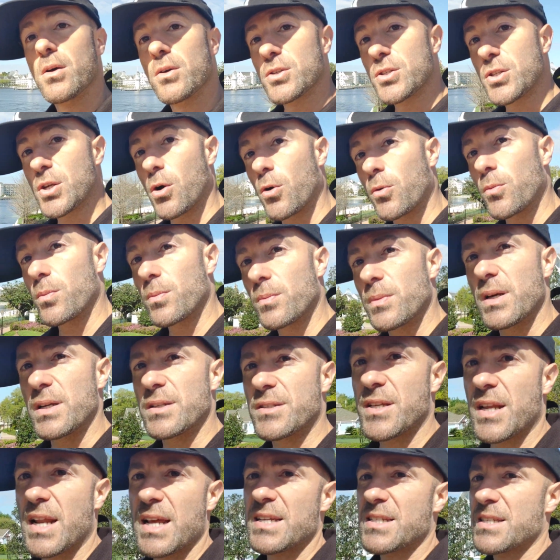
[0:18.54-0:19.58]
So, in
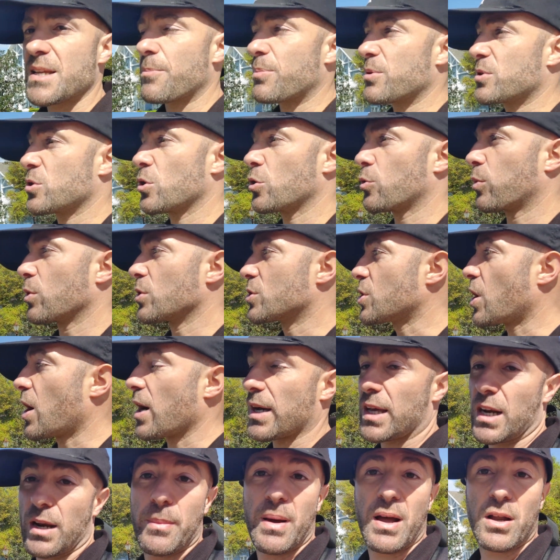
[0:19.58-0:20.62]
today's episode, we're
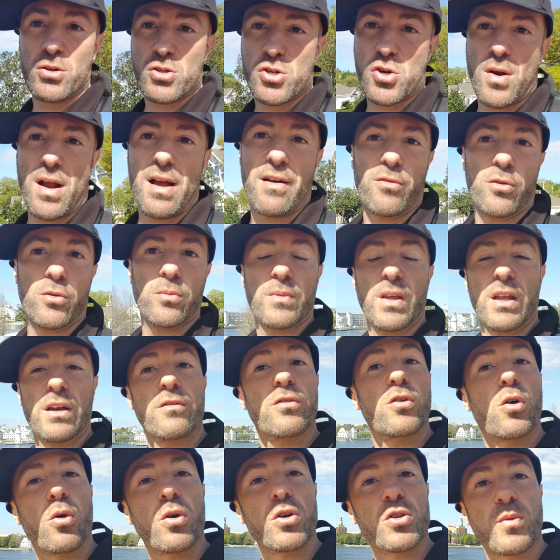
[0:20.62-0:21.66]
talking about travel. And
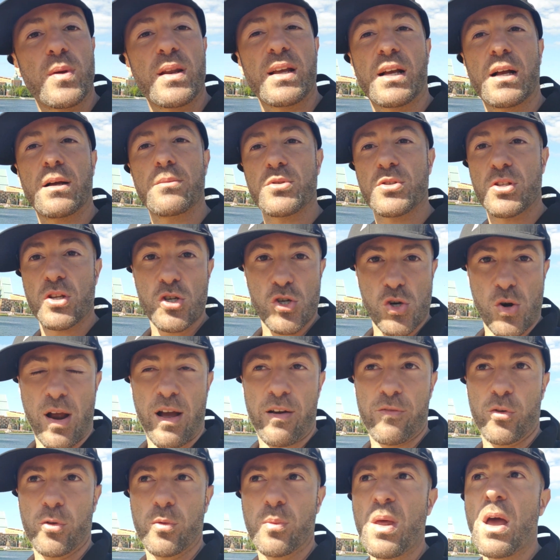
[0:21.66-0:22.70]
of course, when it comes to
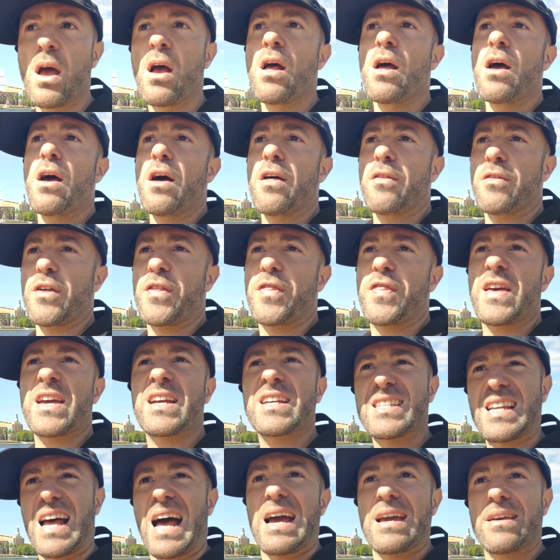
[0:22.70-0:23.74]
travel, the
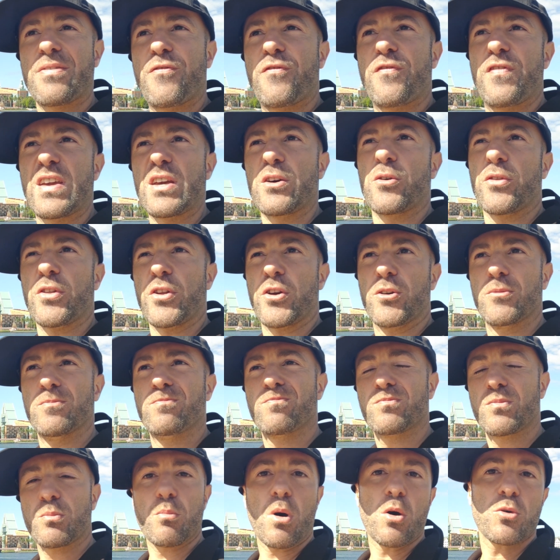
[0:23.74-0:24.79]
things I feel that are
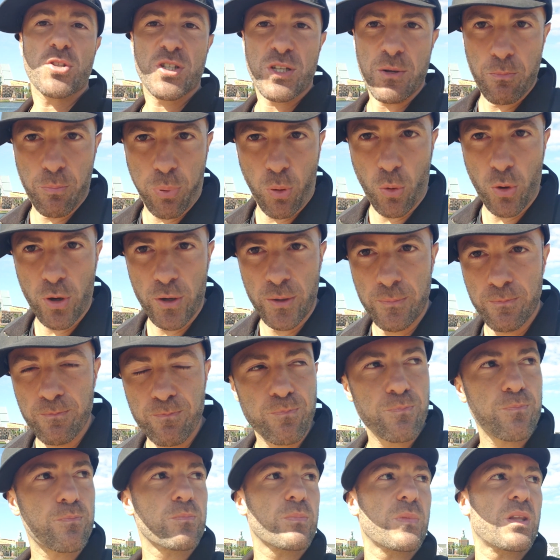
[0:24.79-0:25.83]
most important,
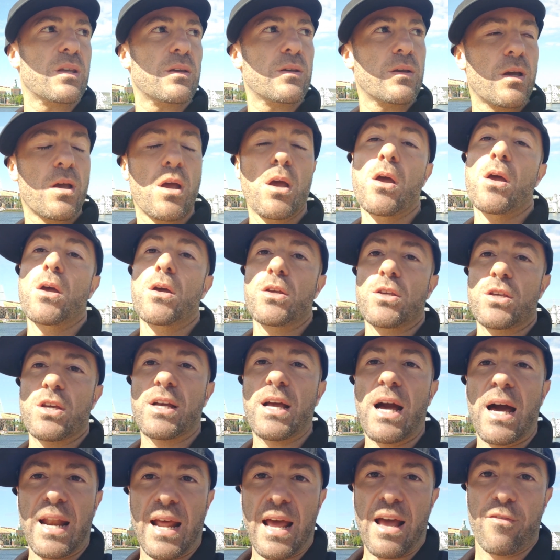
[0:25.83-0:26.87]
you
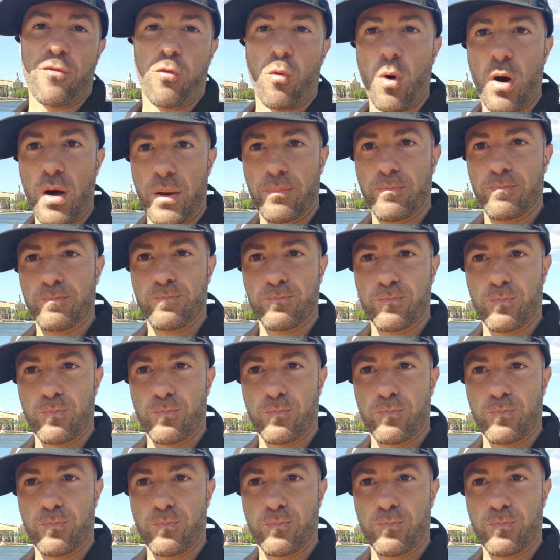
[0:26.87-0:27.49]
gotta have one.